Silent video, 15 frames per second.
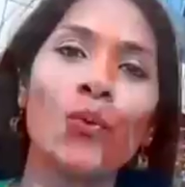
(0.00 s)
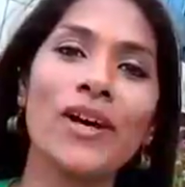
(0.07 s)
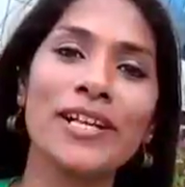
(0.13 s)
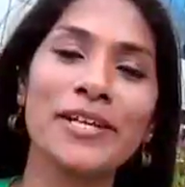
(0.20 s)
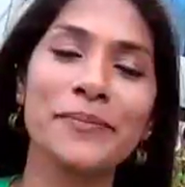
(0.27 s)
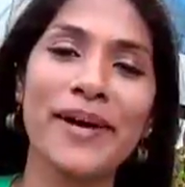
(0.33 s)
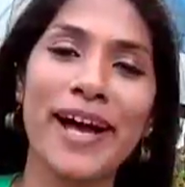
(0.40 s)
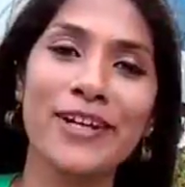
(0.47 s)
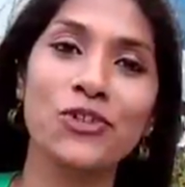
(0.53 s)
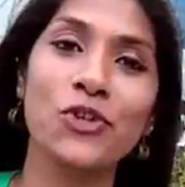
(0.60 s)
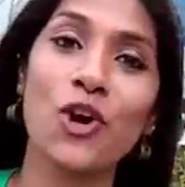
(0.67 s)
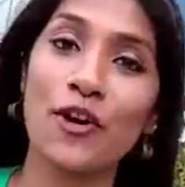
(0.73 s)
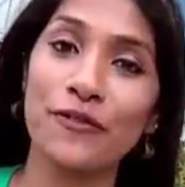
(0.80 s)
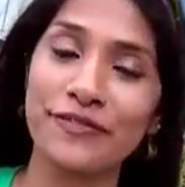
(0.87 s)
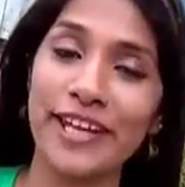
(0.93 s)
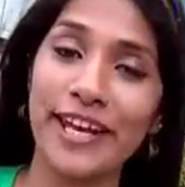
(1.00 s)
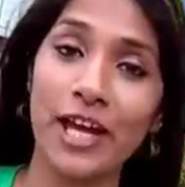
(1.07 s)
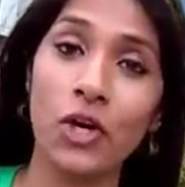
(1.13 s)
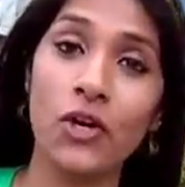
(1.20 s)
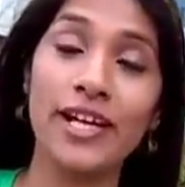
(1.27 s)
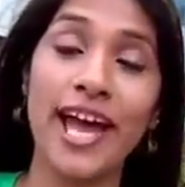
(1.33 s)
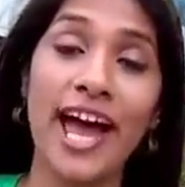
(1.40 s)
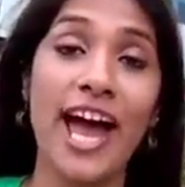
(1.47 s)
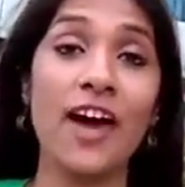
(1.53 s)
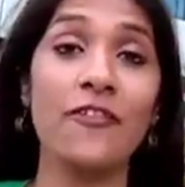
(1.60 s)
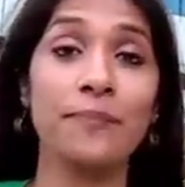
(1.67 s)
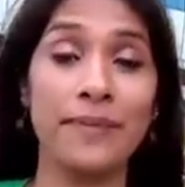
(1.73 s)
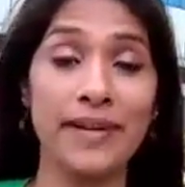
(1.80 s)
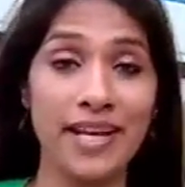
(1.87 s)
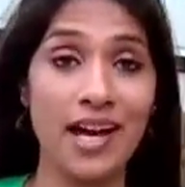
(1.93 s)
Welcome back to Off the Record. I
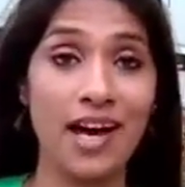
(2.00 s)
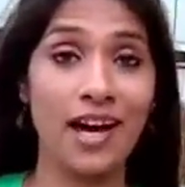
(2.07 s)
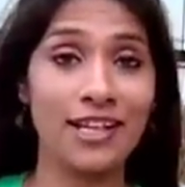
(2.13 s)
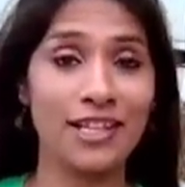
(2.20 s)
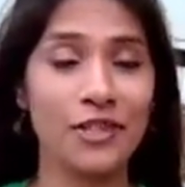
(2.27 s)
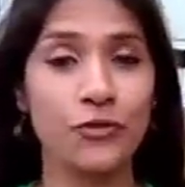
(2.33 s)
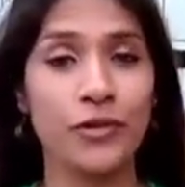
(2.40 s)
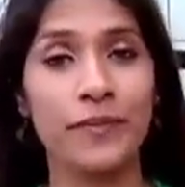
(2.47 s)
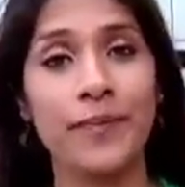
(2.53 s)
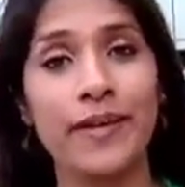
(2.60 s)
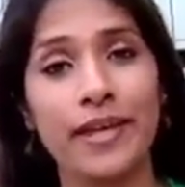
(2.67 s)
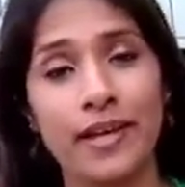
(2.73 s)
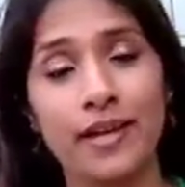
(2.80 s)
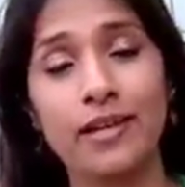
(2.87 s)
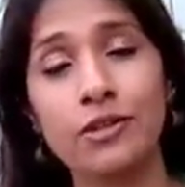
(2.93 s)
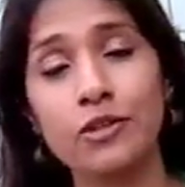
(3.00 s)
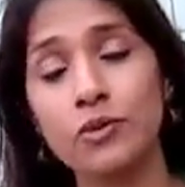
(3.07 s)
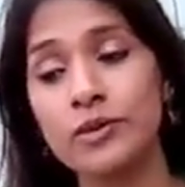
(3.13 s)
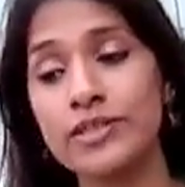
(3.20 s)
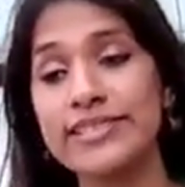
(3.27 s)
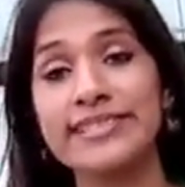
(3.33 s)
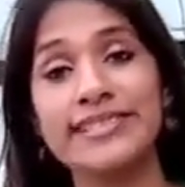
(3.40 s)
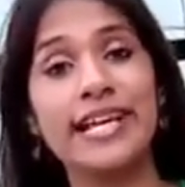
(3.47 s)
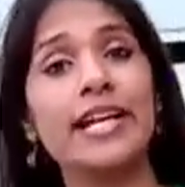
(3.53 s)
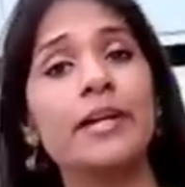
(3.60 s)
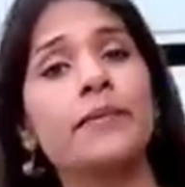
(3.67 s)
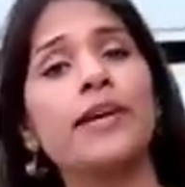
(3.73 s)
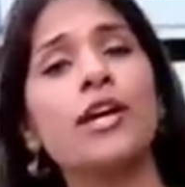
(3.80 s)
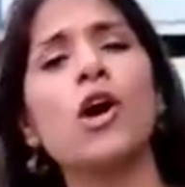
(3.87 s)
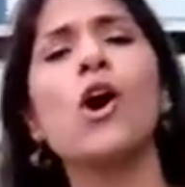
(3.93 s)
have Priya Anand with me here who is
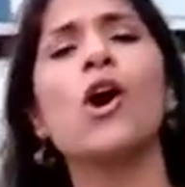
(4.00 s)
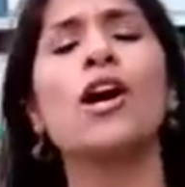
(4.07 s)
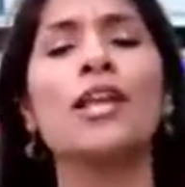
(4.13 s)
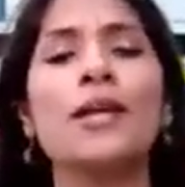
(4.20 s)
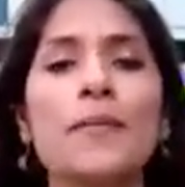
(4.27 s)
telling me all